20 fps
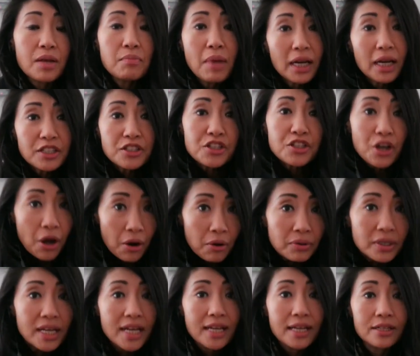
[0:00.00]

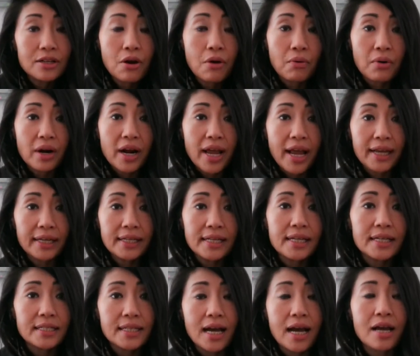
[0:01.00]
melatonin or
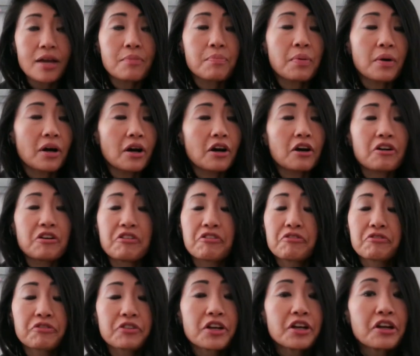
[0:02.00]
any type
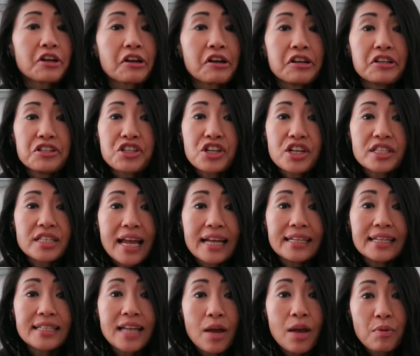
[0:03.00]
of
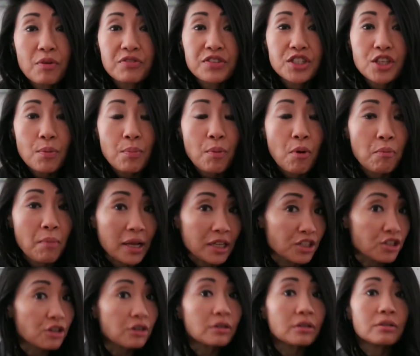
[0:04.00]

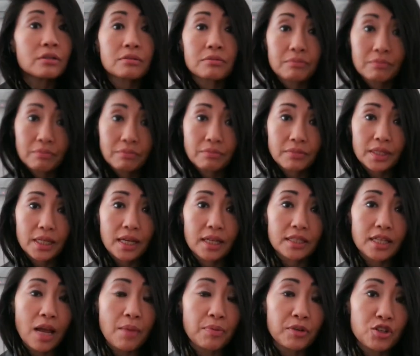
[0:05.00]
supplemental
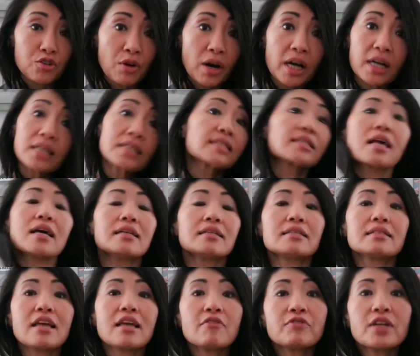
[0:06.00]
type of drugs,
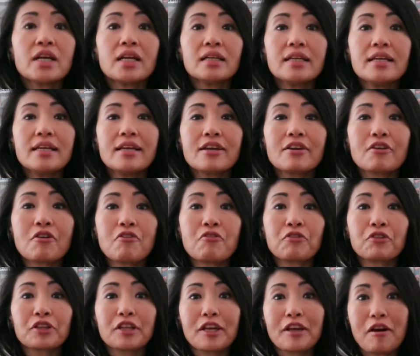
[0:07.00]
definitely go
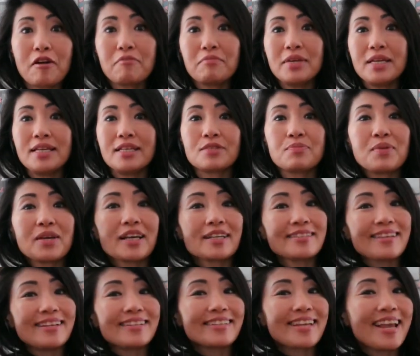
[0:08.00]
for the gummies,
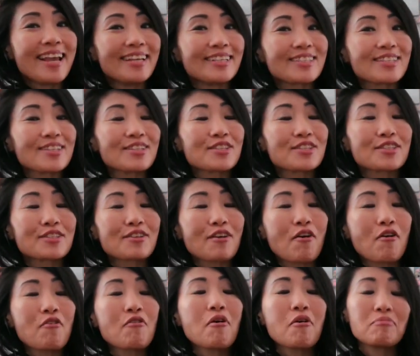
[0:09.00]
because they taste
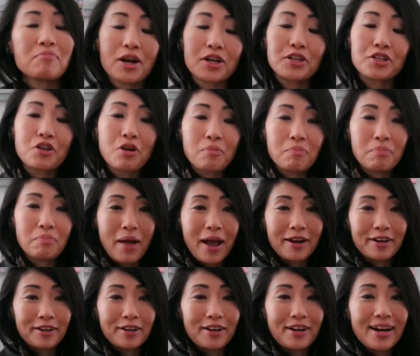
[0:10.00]
so much
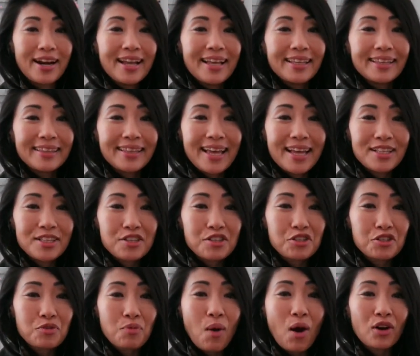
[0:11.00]
better than
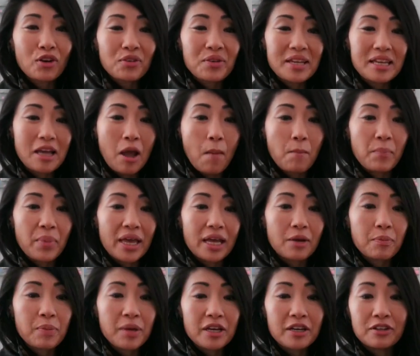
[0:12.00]
swallowing
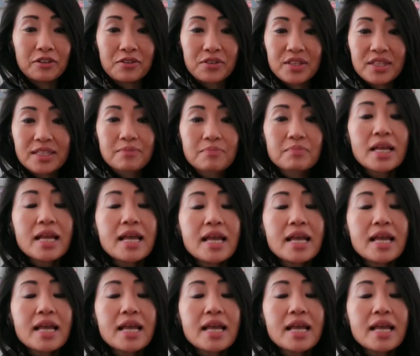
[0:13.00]
big pills.